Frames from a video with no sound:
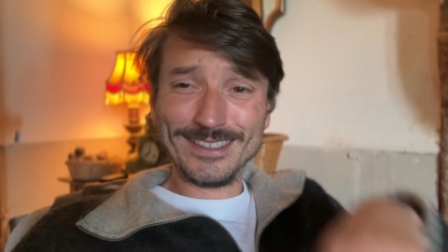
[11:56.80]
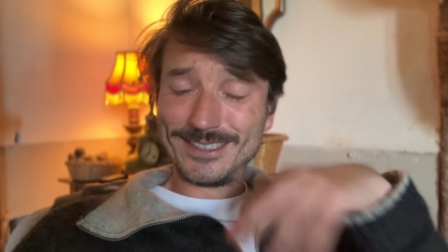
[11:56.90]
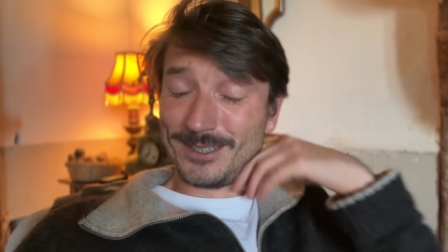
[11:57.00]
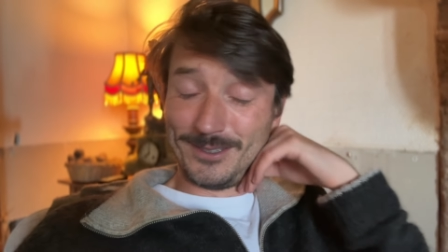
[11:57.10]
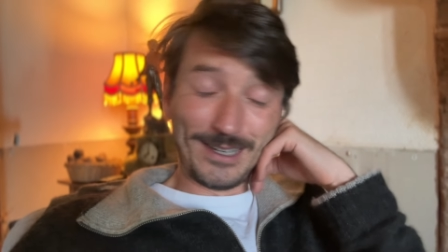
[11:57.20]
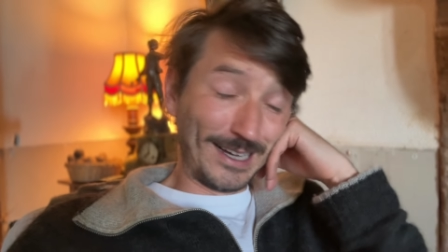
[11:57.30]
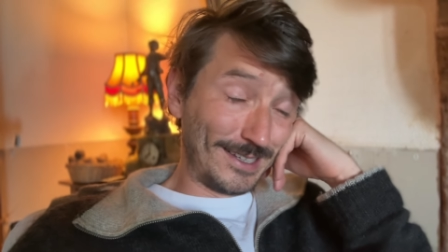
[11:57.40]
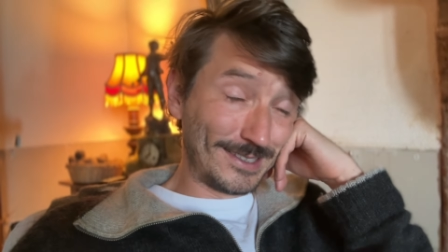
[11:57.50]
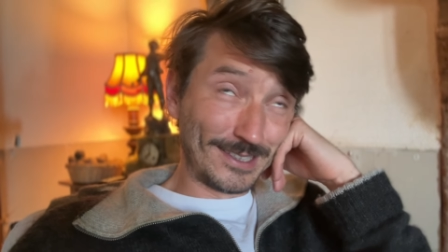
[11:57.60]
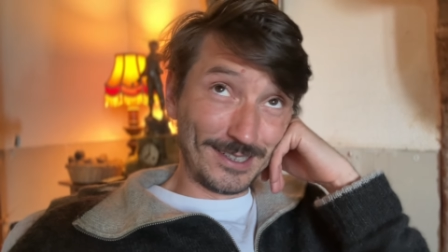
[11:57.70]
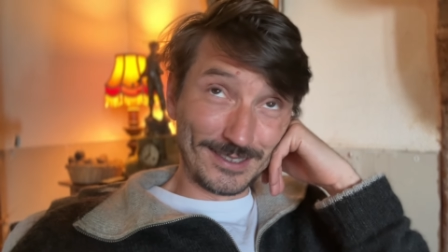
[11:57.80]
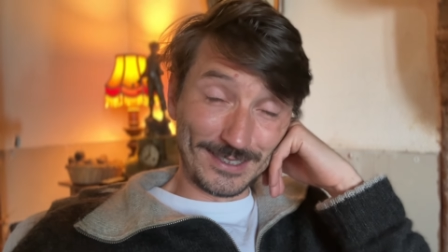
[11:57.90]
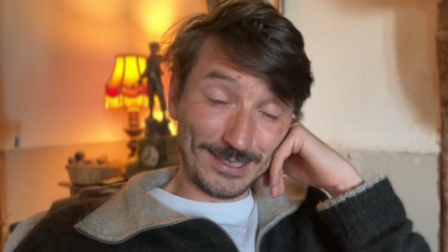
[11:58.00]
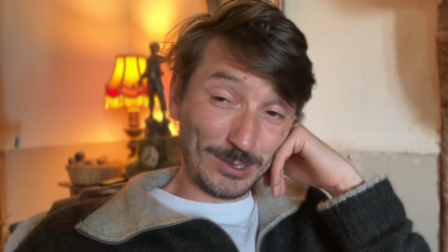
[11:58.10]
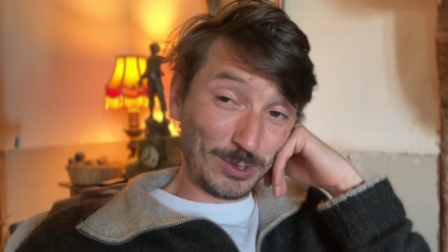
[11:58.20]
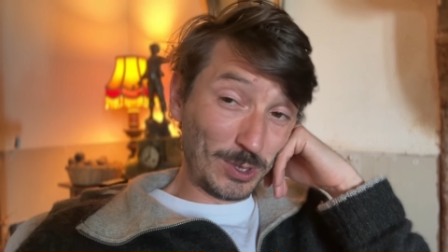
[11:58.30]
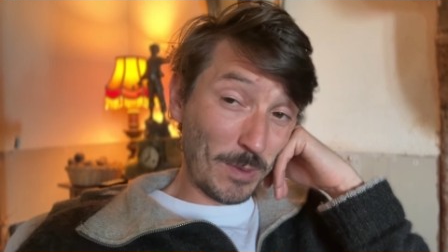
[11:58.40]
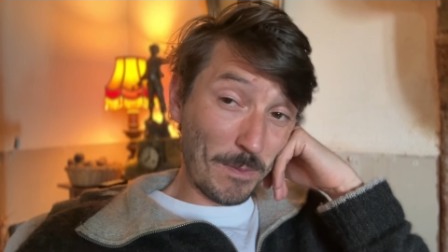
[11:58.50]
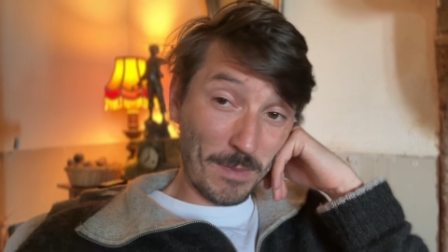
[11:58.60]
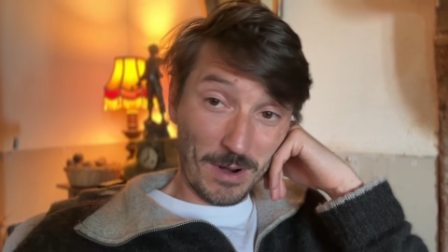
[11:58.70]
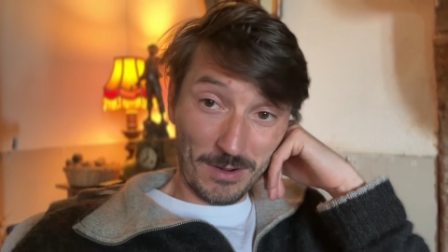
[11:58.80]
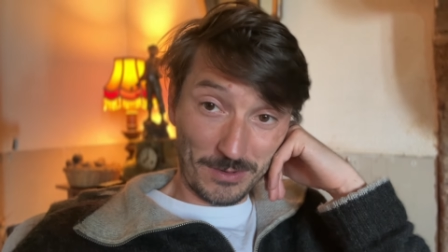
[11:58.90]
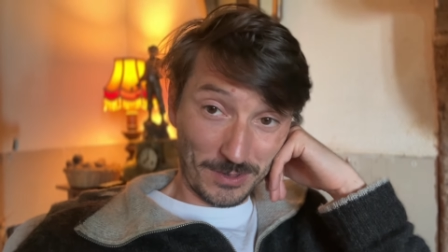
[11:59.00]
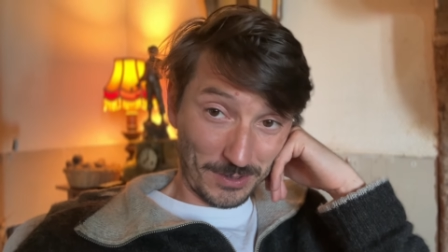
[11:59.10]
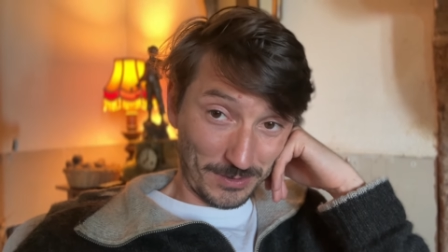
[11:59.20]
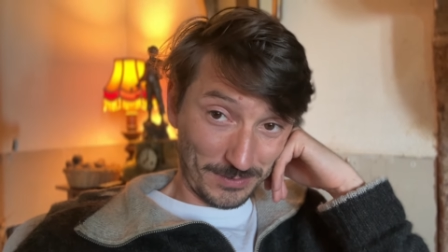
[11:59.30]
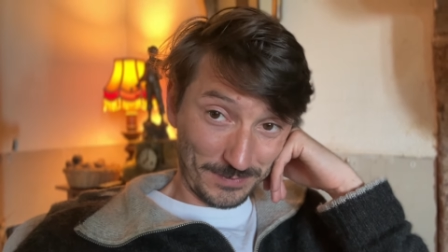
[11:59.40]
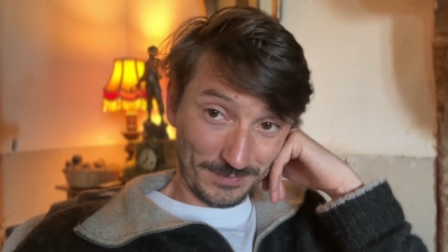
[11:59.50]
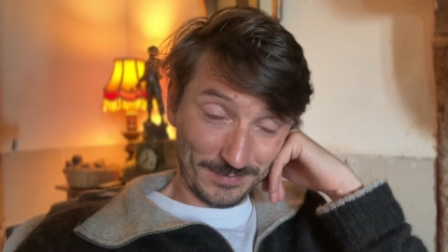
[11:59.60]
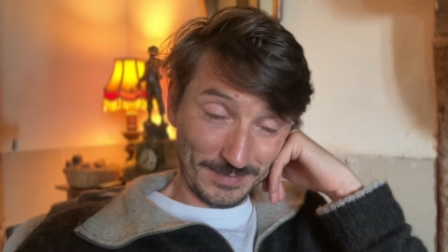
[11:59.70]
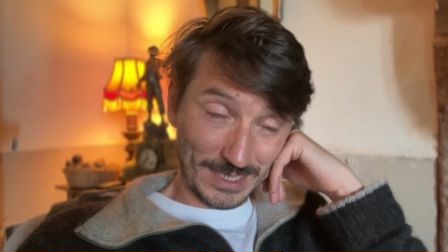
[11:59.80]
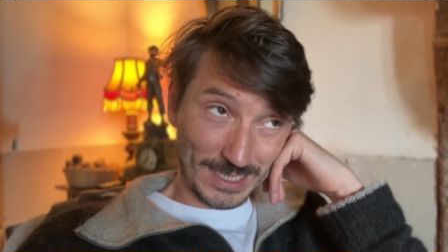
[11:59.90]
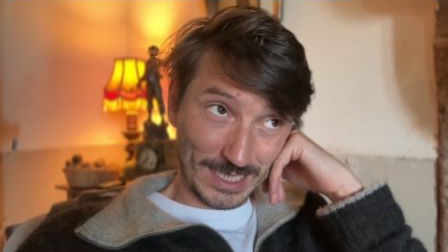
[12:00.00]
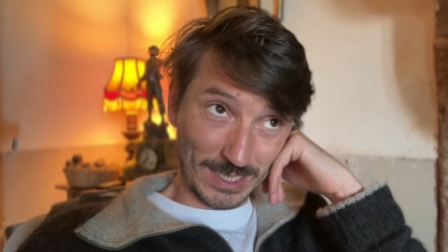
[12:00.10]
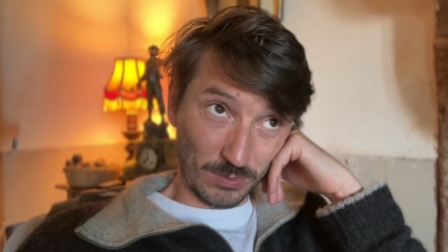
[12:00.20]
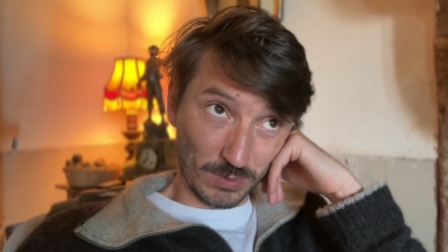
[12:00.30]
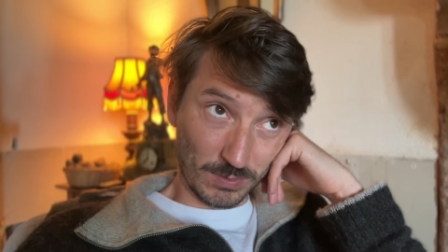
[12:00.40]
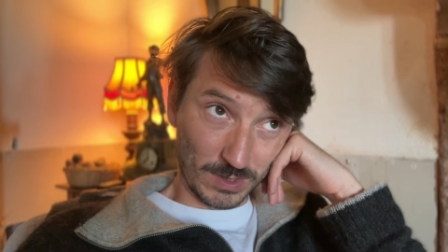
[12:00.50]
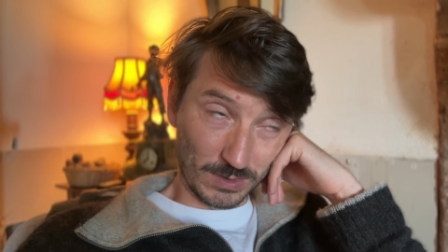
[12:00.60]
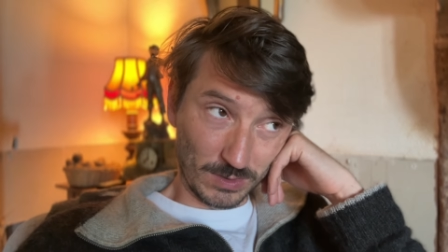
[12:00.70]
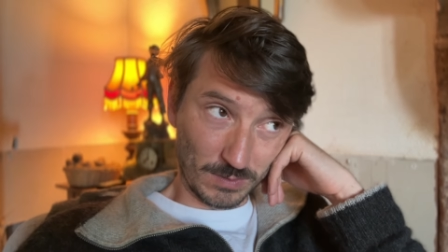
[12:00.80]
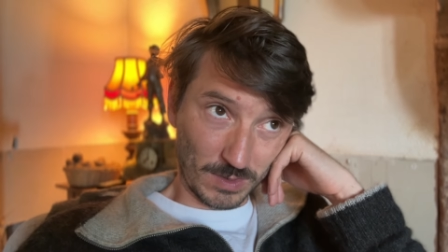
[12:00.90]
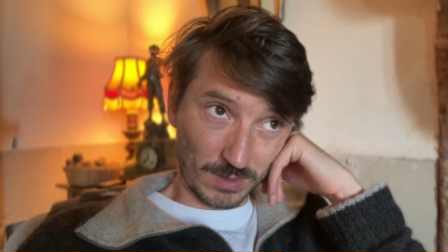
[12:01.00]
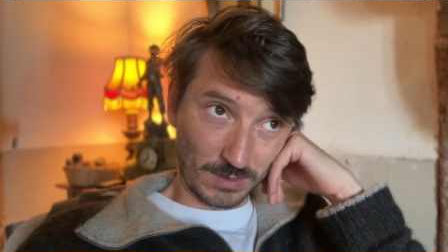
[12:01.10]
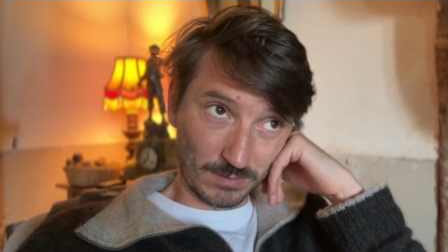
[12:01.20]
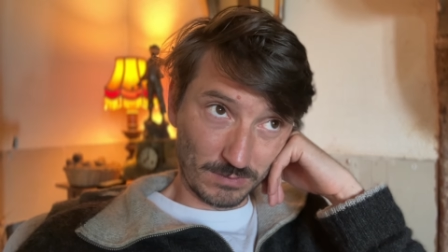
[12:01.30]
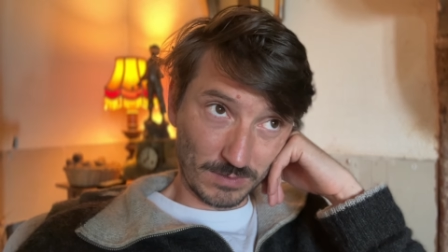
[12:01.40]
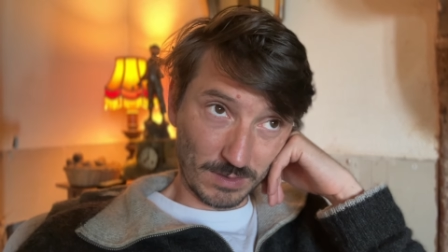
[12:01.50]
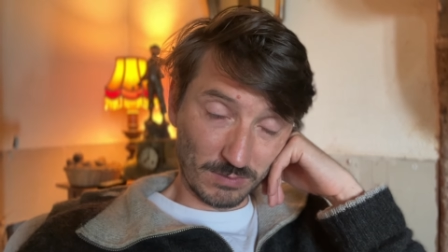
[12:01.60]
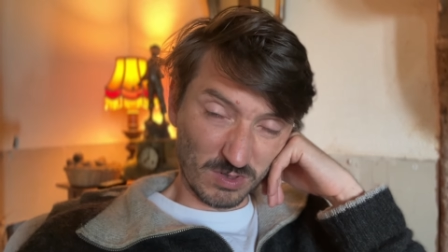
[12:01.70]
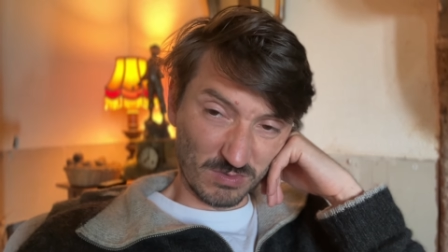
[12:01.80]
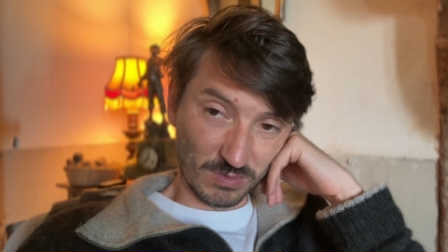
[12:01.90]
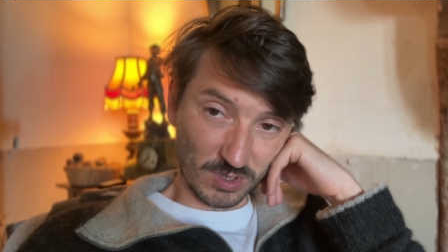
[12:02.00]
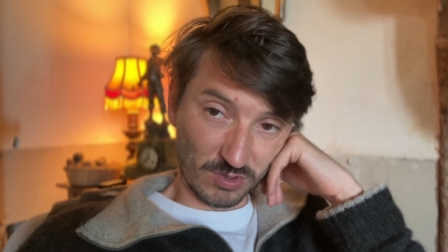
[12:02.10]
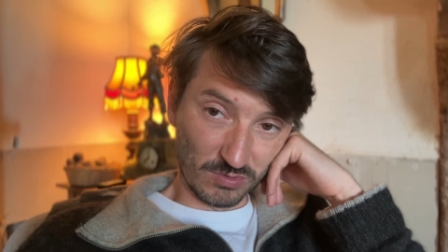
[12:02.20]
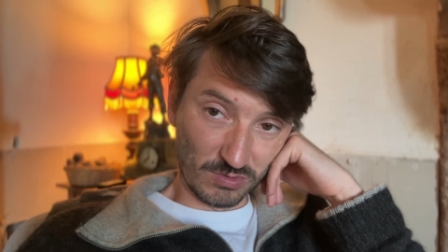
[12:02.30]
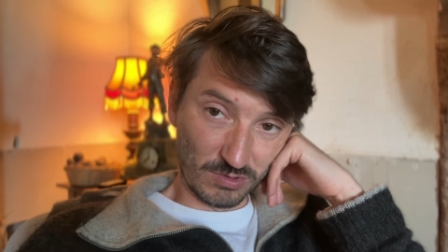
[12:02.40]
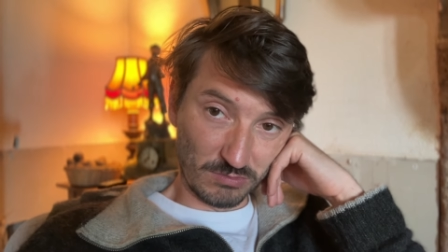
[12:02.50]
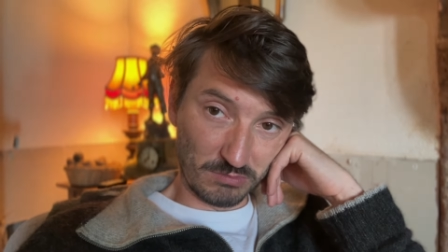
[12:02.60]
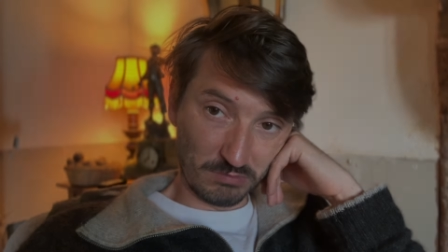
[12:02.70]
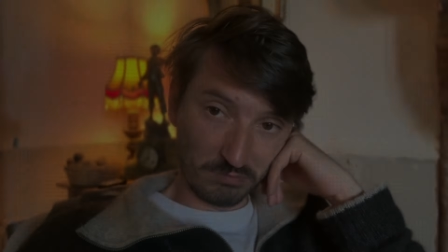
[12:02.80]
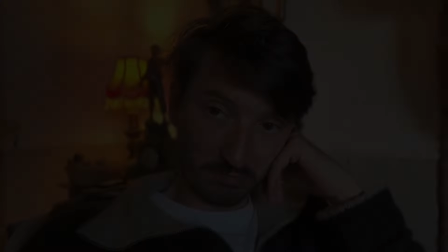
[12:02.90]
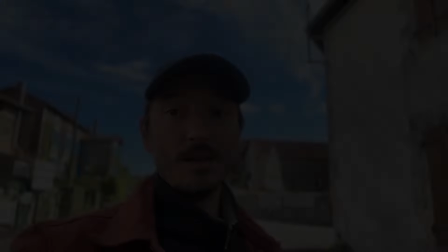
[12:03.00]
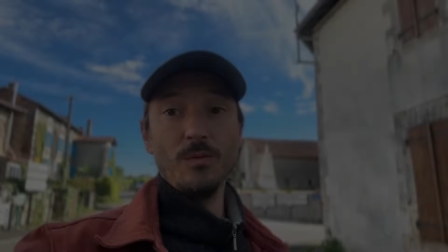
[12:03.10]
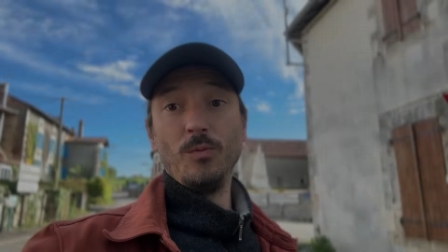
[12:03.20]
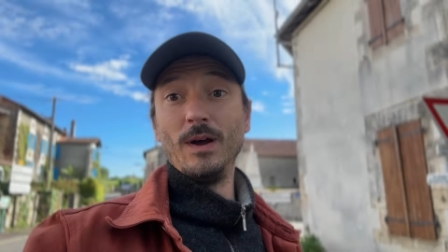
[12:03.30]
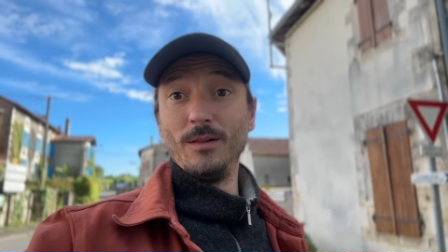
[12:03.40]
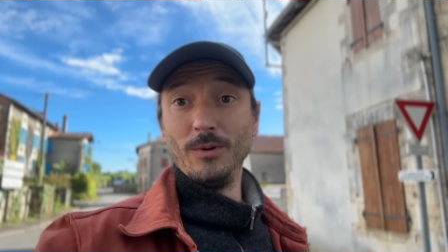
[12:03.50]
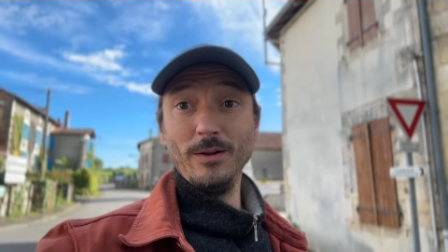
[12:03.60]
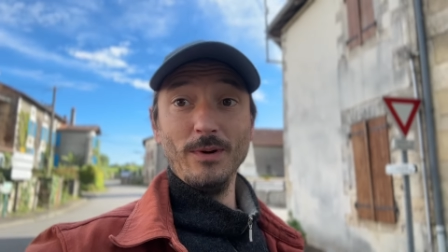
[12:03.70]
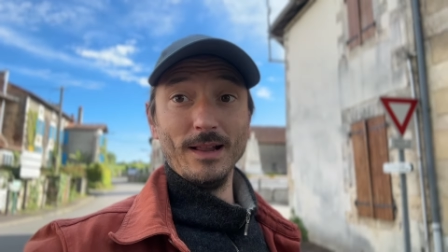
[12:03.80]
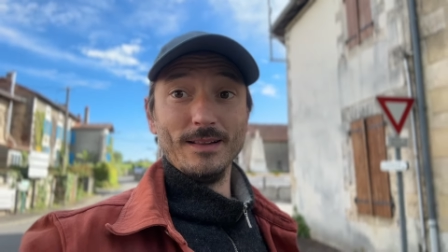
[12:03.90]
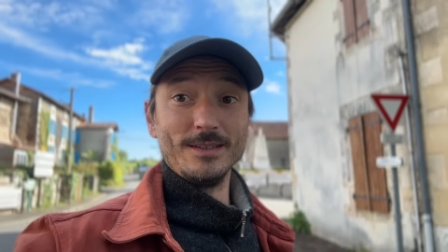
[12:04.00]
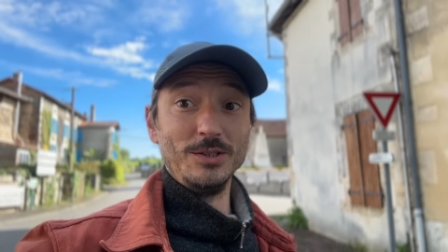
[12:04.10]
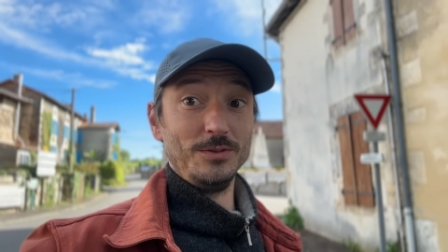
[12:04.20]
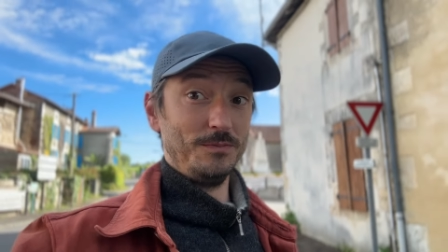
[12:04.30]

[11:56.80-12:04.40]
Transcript: so I shall see you tomorrow. Let's see what we'll do tomorrow. I'm not really sure. Well, well, well, good